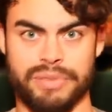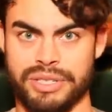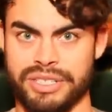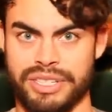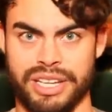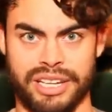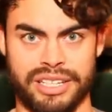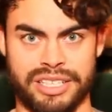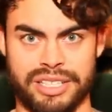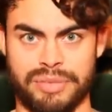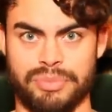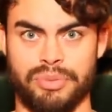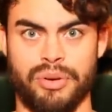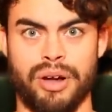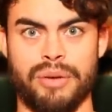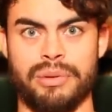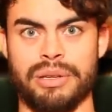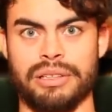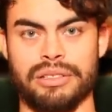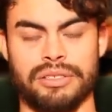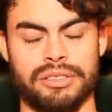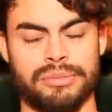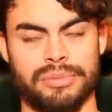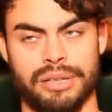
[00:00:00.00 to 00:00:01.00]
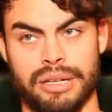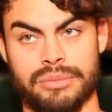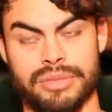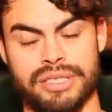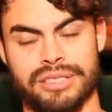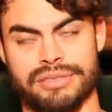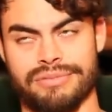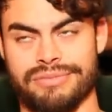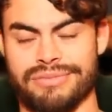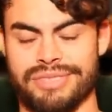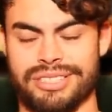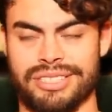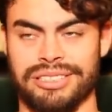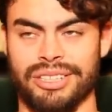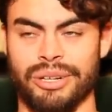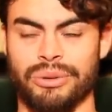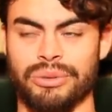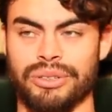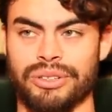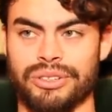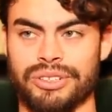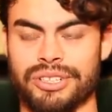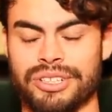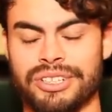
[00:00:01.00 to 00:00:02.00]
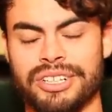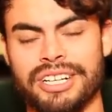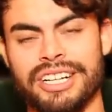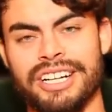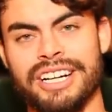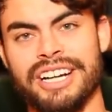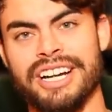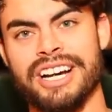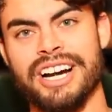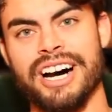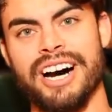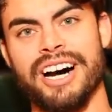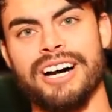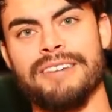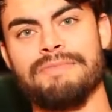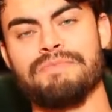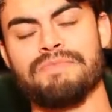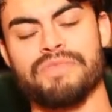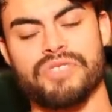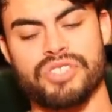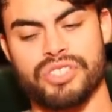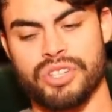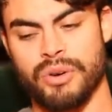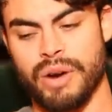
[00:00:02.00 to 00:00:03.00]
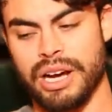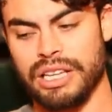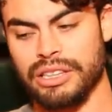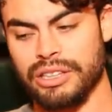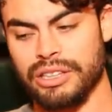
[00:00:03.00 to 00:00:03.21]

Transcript: mistakes to probably learn, but I'm a slow learner. Um, so I